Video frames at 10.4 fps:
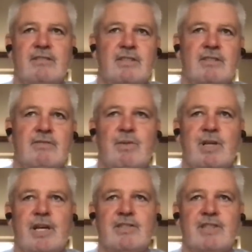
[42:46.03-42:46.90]
If you want to
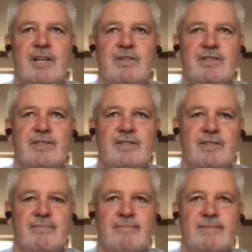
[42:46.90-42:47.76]
go to Saracens,
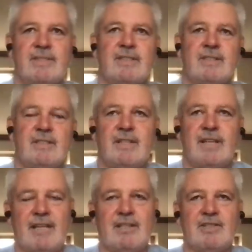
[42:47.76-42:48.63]
and
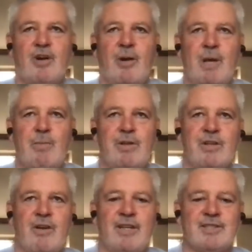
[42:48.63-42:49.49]
at the time they weren't the
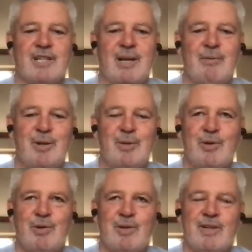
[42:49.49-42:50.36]
greatest club of the
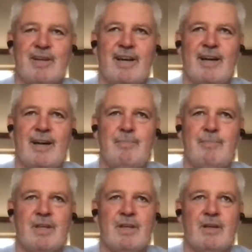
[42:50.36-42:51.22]
world. Uh,
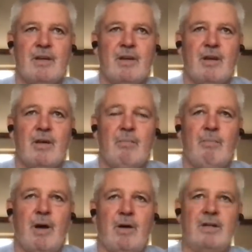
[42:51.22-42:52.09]

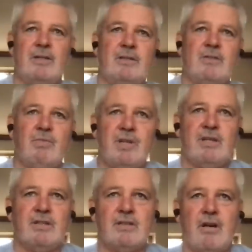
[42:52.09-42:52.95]
but we,
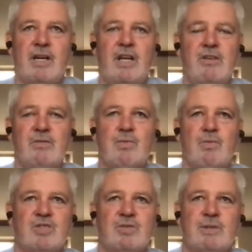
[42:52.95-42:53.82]
I know with
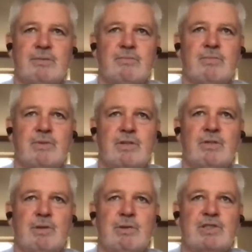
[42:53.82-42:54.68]
Wasp, we,
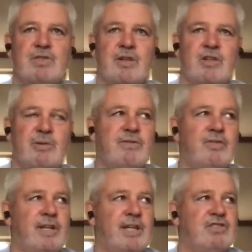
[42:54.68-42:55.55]
we always struggled a bit
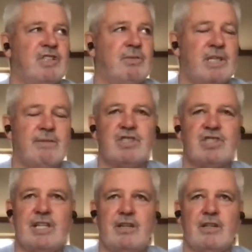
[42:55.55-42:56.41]
financially. We never
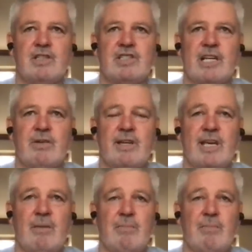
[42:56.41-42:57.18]
cheated on the salary cap.